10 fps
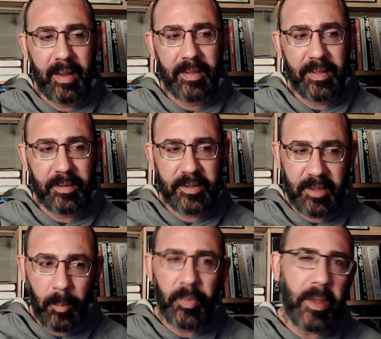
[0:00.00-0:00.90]
There's
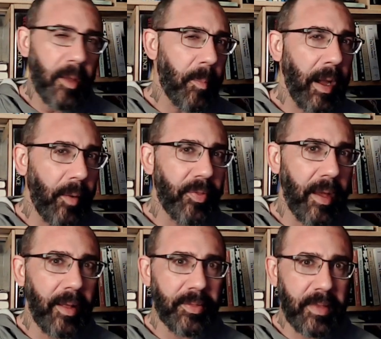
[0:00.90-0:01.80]
something about
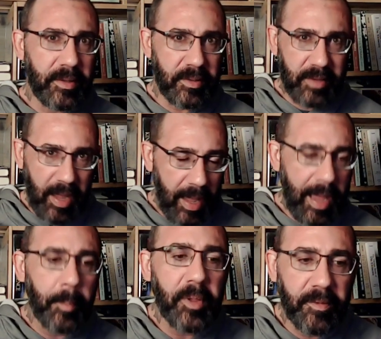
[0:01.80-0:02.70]
that just
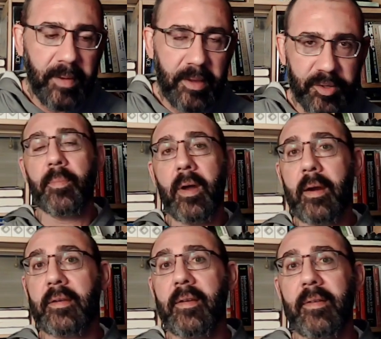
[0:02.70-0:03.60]
amplifies your
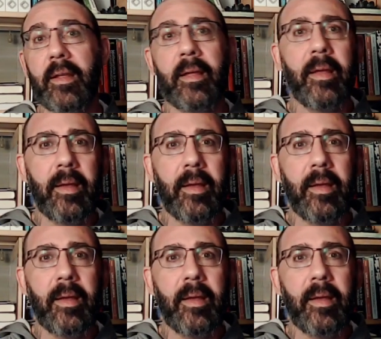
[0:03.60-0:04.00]
productivity,